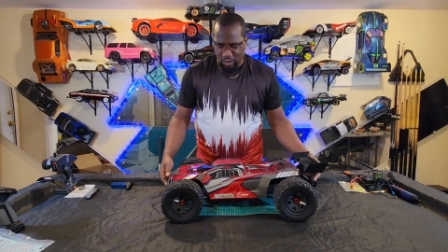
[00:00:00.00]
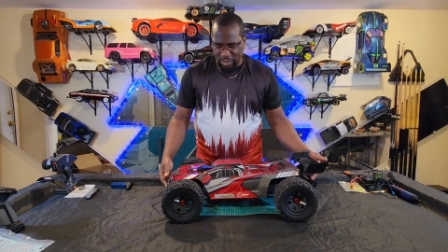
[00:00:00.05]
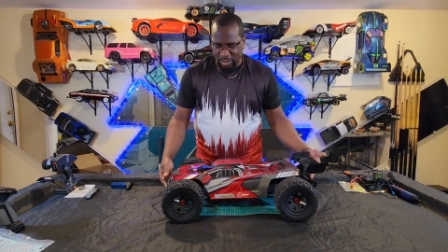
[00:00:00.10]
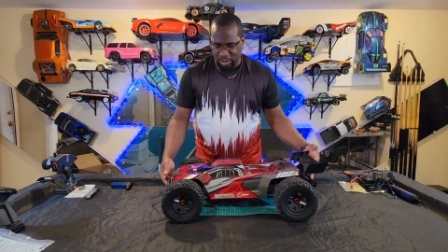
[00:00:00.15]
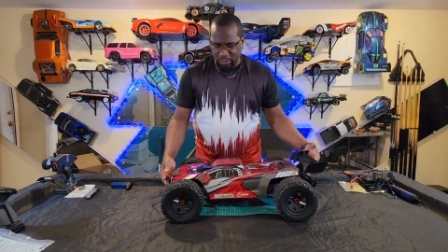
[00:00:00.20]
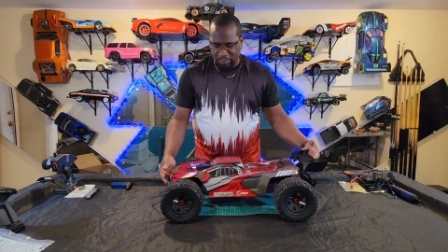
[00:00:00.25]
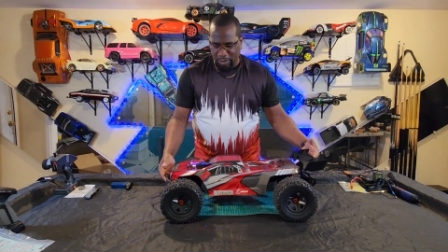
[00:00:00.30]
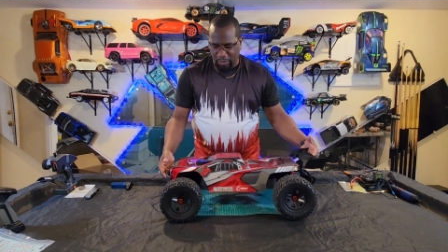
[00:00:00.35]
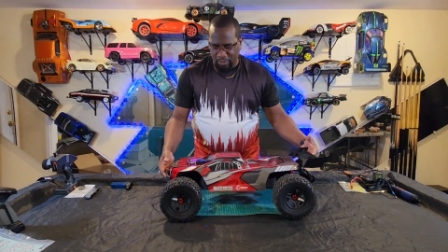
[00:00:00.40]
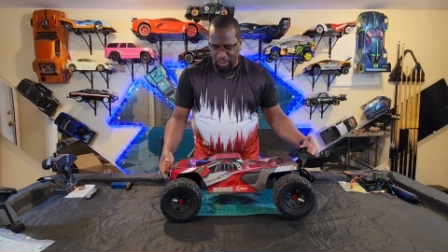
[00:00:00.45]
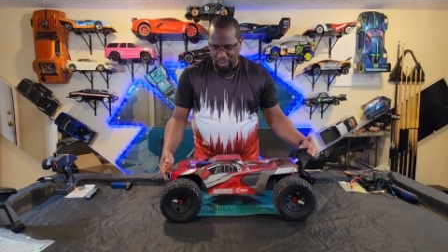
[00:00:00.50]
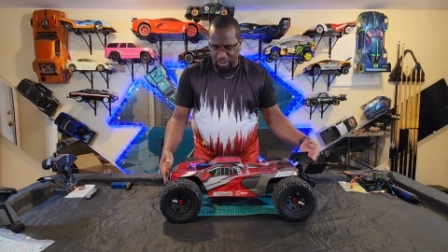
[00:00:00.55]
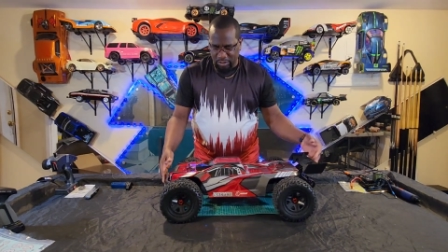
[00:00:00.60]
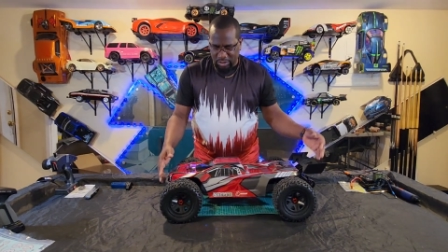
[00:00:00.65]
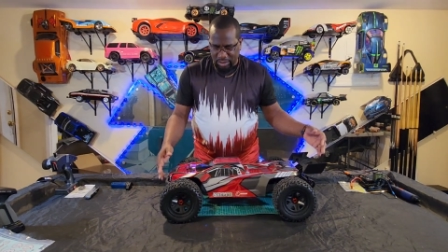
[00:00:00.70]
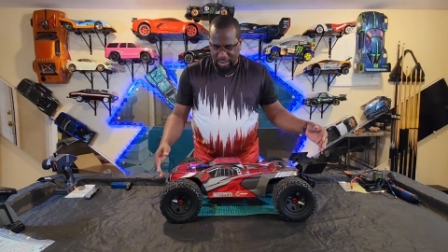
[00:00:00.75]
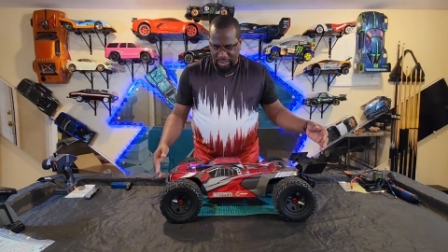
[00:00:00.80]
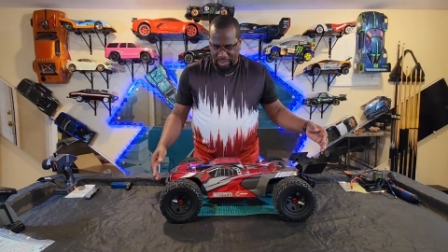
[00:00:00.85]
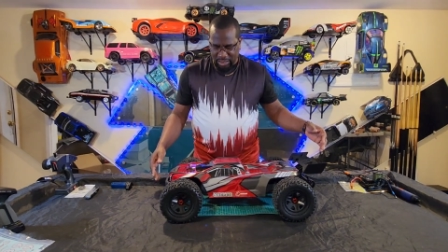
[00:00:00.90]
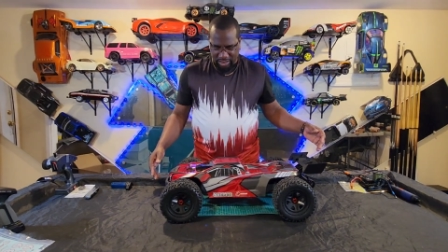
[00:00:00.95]
want to, but when you
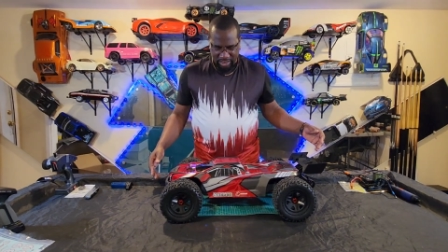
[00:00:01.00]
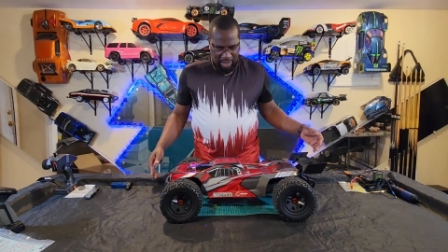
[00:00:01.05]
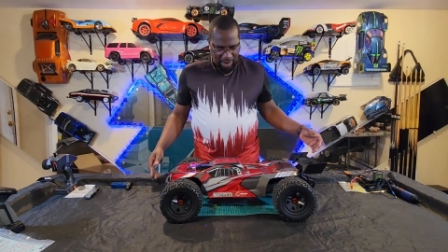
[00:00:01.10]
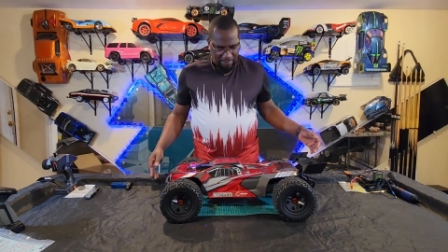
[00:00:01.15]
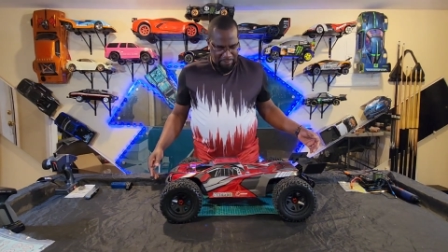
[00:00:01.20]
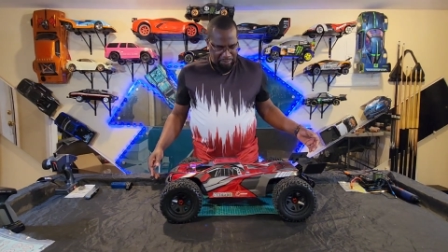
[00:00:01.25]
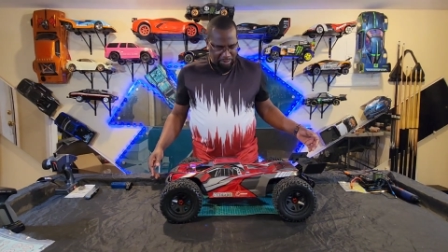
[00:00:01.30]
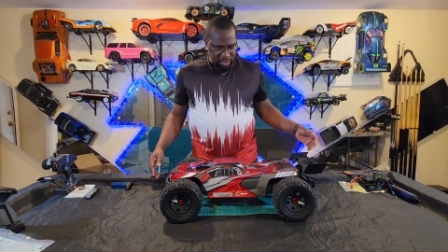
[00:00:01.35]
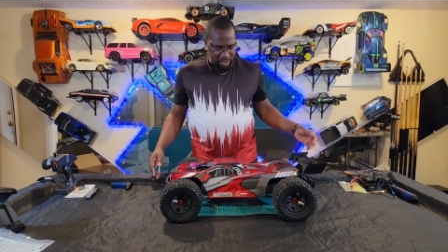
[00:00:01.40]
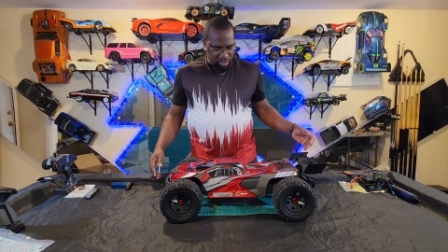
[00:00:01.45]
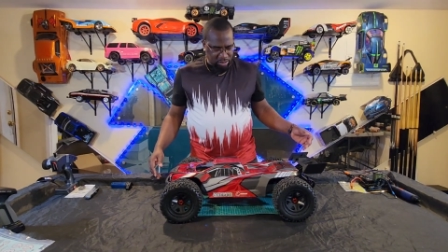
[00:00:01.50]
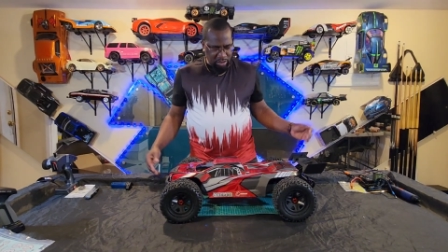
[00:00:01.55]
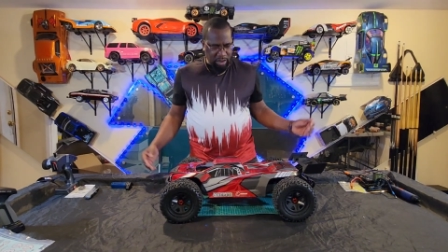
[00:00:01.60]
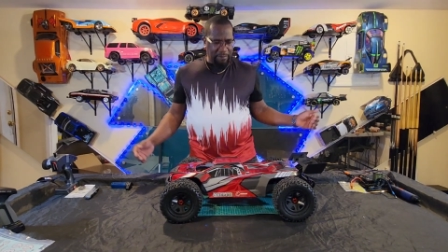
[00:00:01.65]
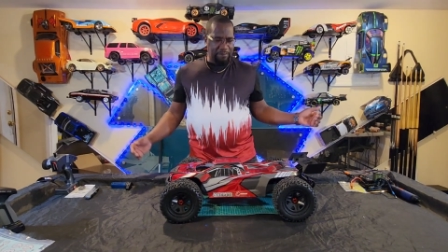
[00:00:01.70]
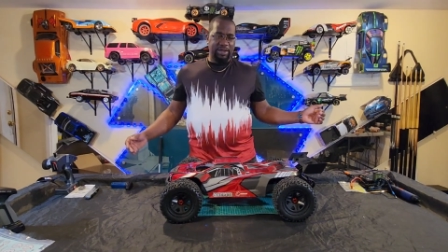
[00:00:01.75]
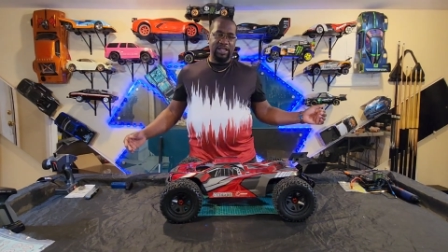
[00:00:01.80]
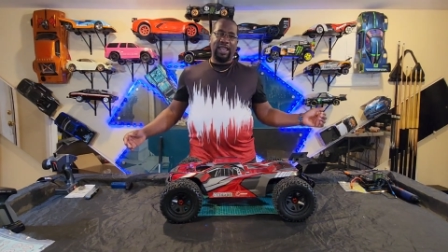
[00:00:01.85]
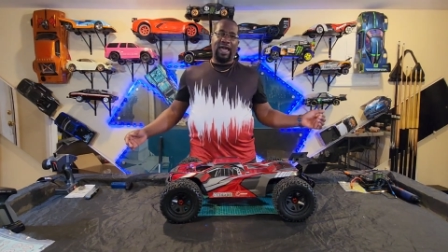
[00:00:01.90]
see this thing push, you're going to